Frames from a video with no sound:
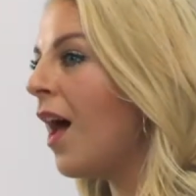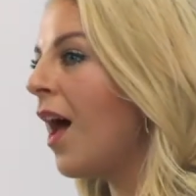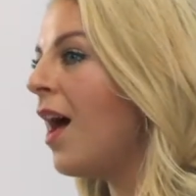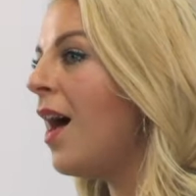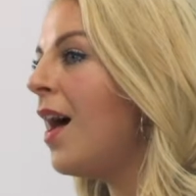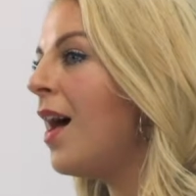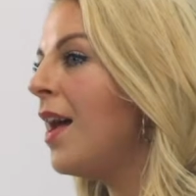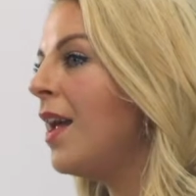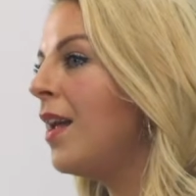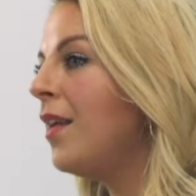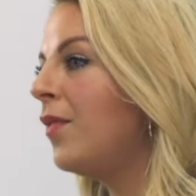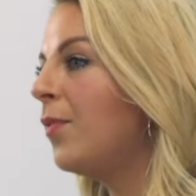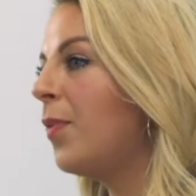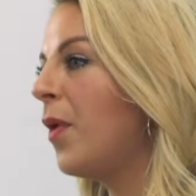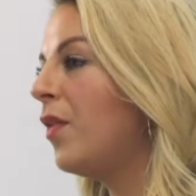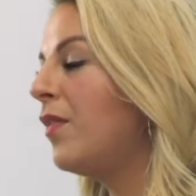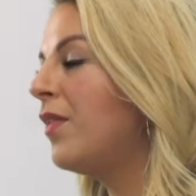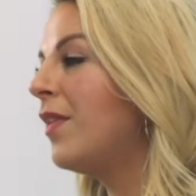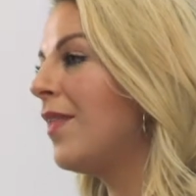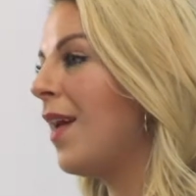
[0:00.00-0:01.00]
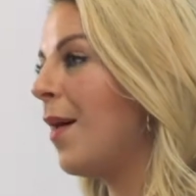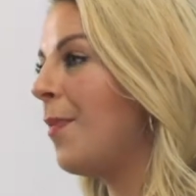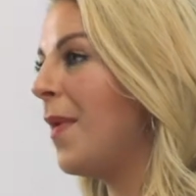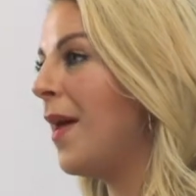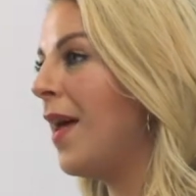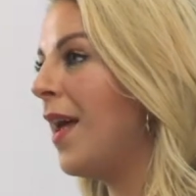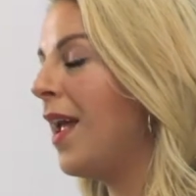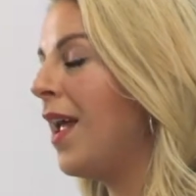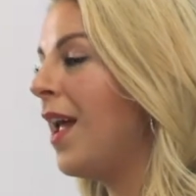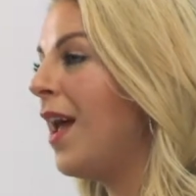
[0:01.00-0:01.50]
I spoke to
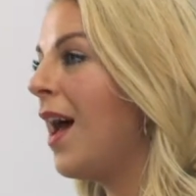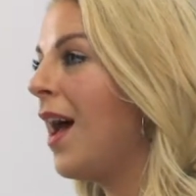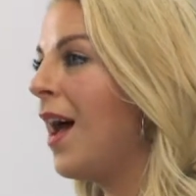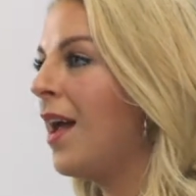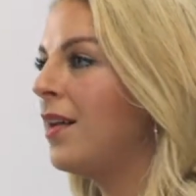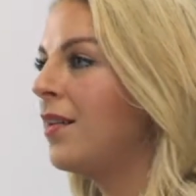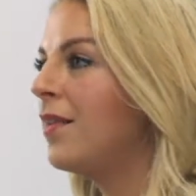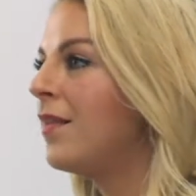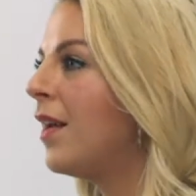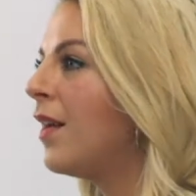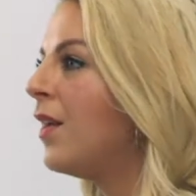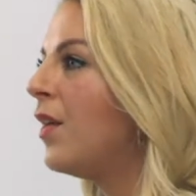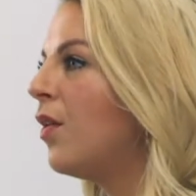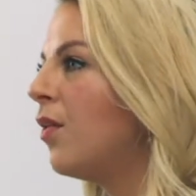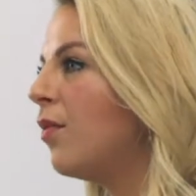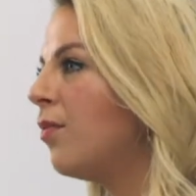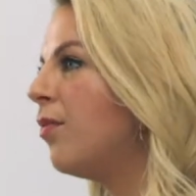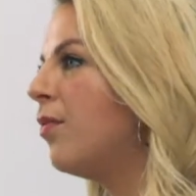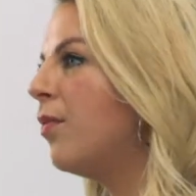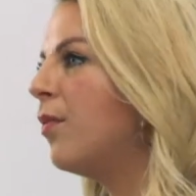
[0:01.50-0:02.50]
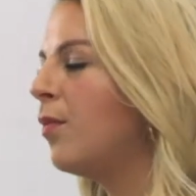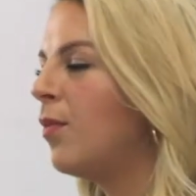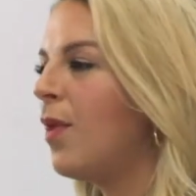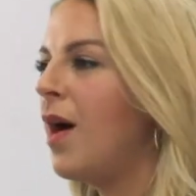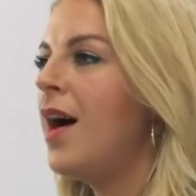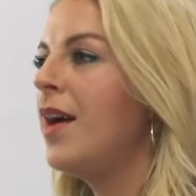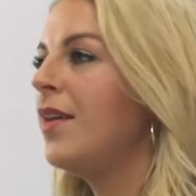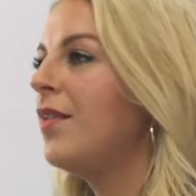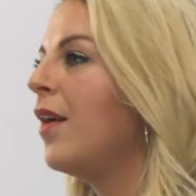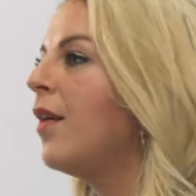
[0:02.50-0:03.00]
Debbie and said, look,
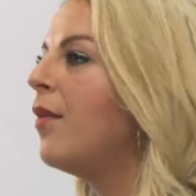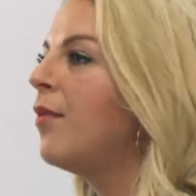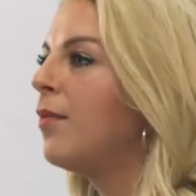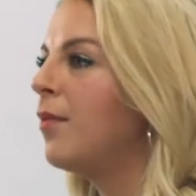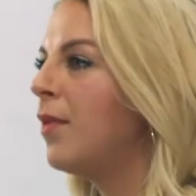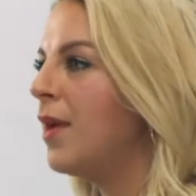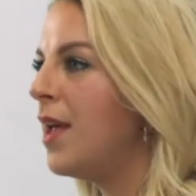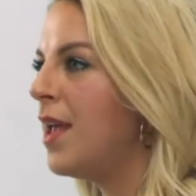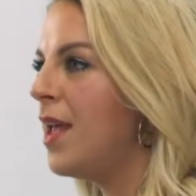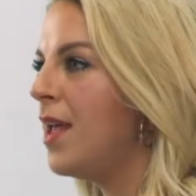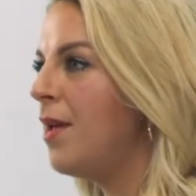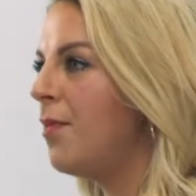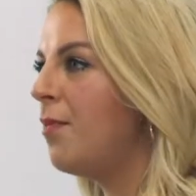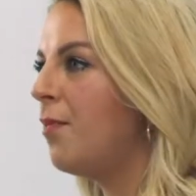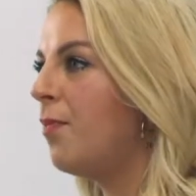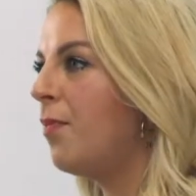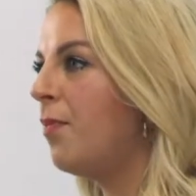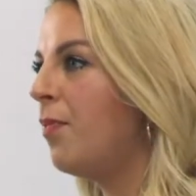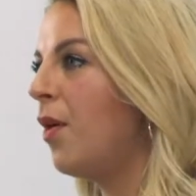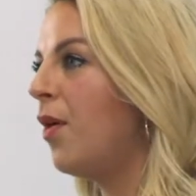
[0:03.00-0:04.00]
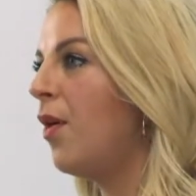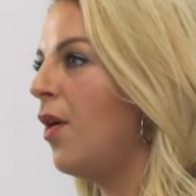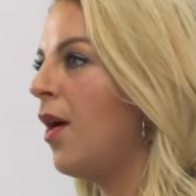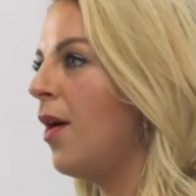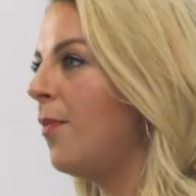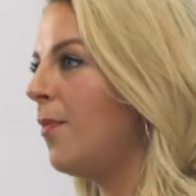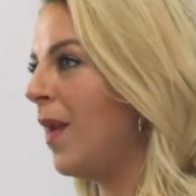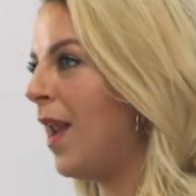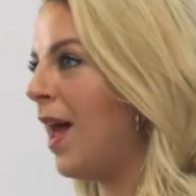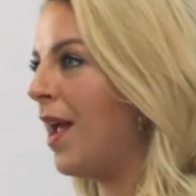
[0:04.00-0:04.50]
why don't we put
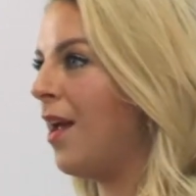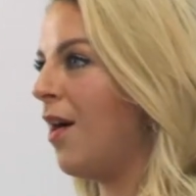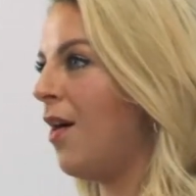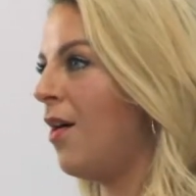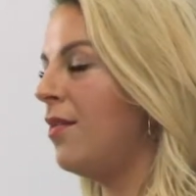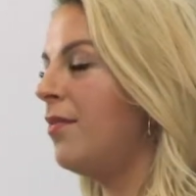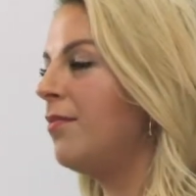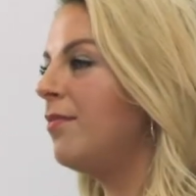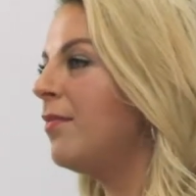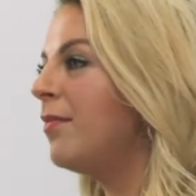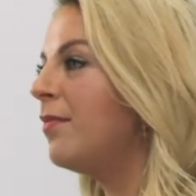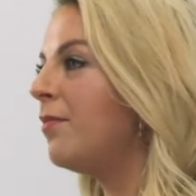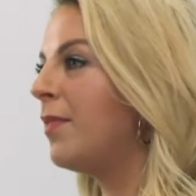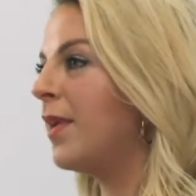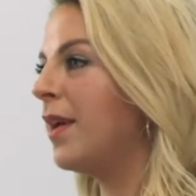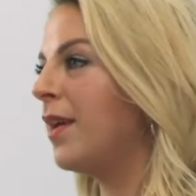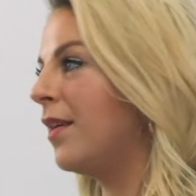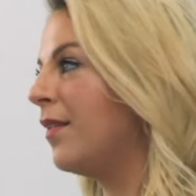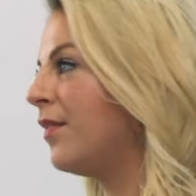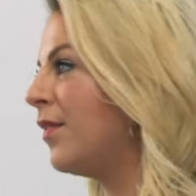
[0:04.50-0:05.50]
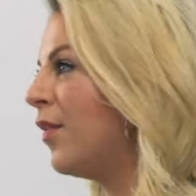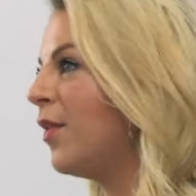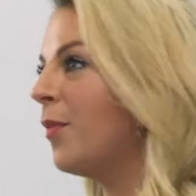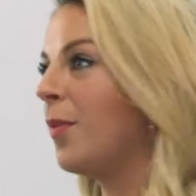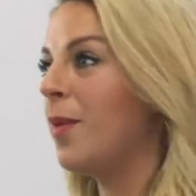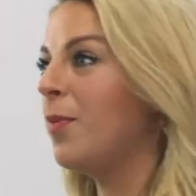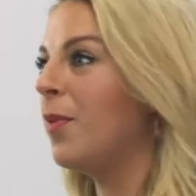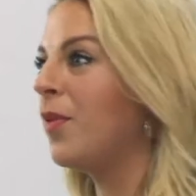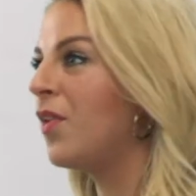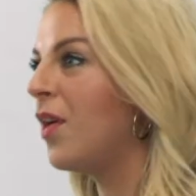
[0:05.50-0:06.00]
a play on, because other
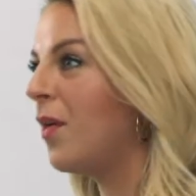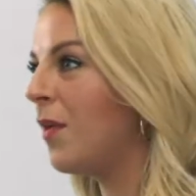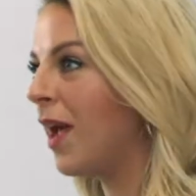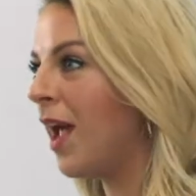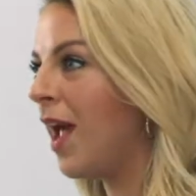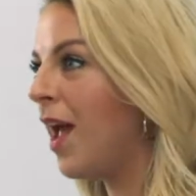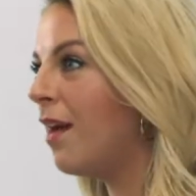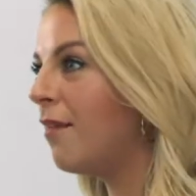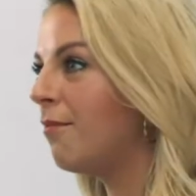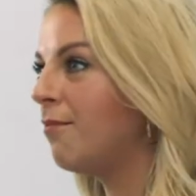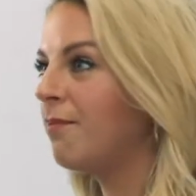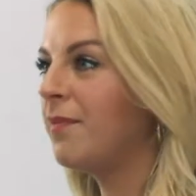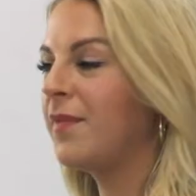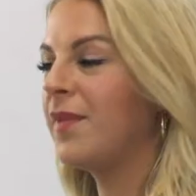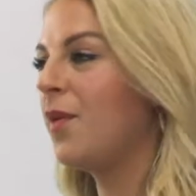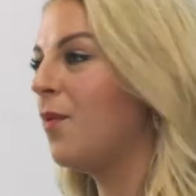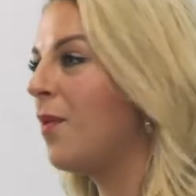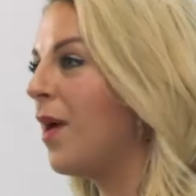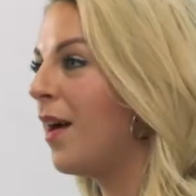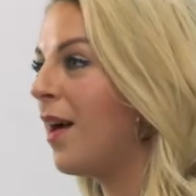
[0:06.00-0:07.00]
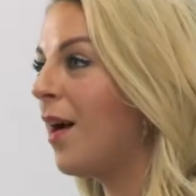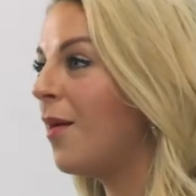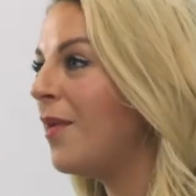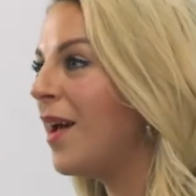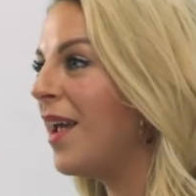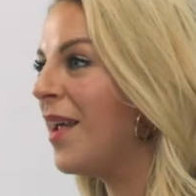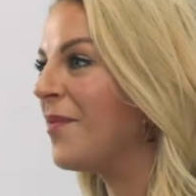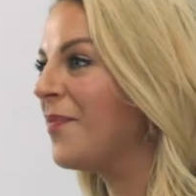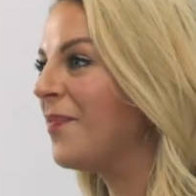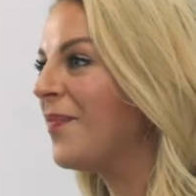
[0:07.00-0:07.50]
people are doing it, so why can't
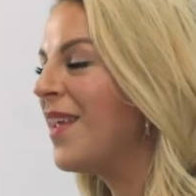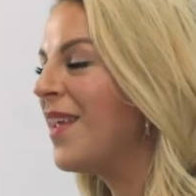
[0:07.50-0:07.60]
we?